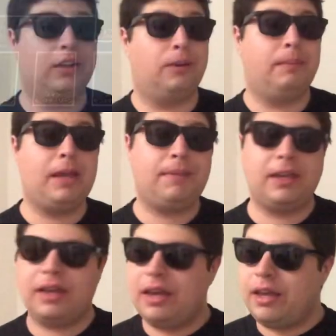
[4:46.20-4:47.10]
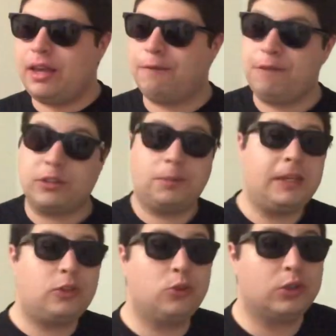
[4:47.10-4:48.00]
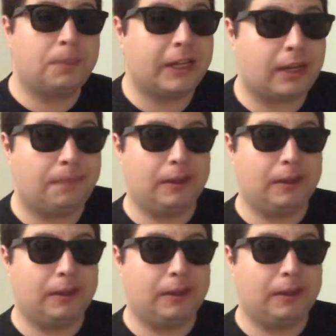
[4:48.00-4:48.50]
know, maybe if Speed Duels pick up